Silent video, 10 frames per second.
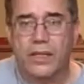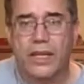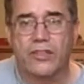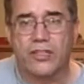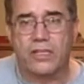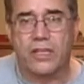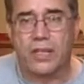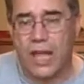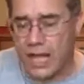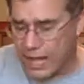Let it just
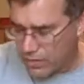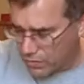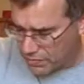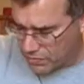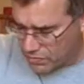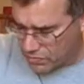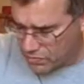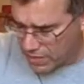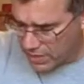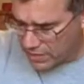glide over the
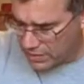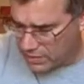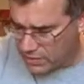strings.